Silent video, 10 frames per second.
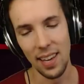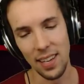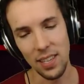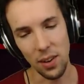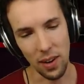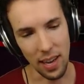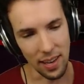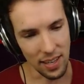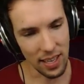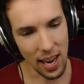So I
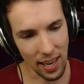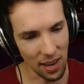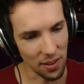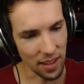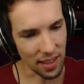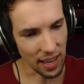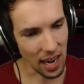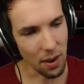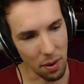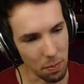understand now that the
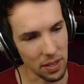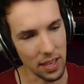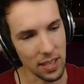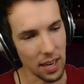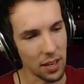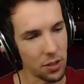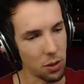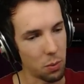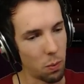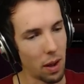carry position is
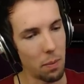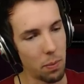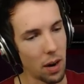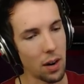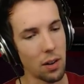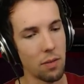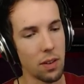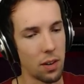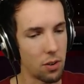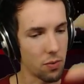just one part of a
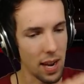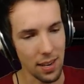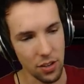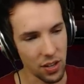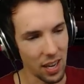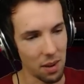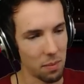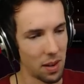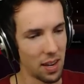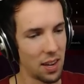grand
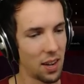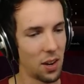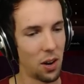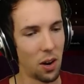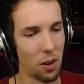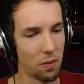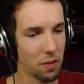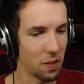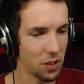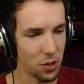scheme of
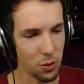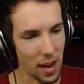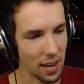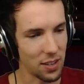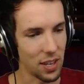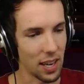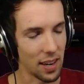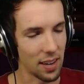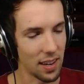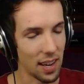strategy.
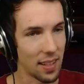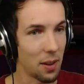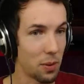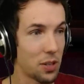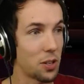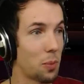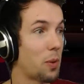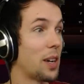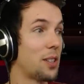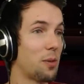And yeah, that was a
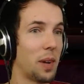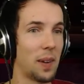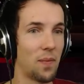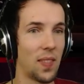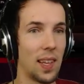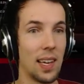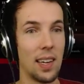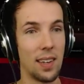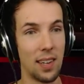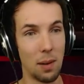surprise to me.
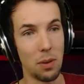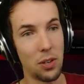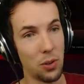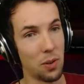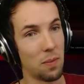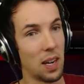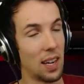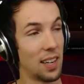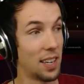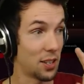Number 2,
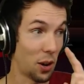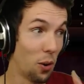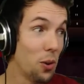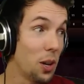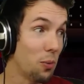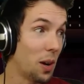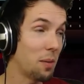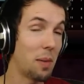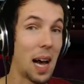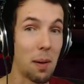there's only one
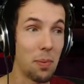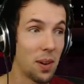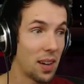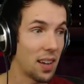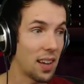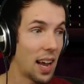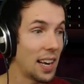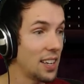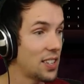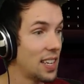map and
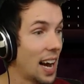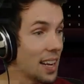it's not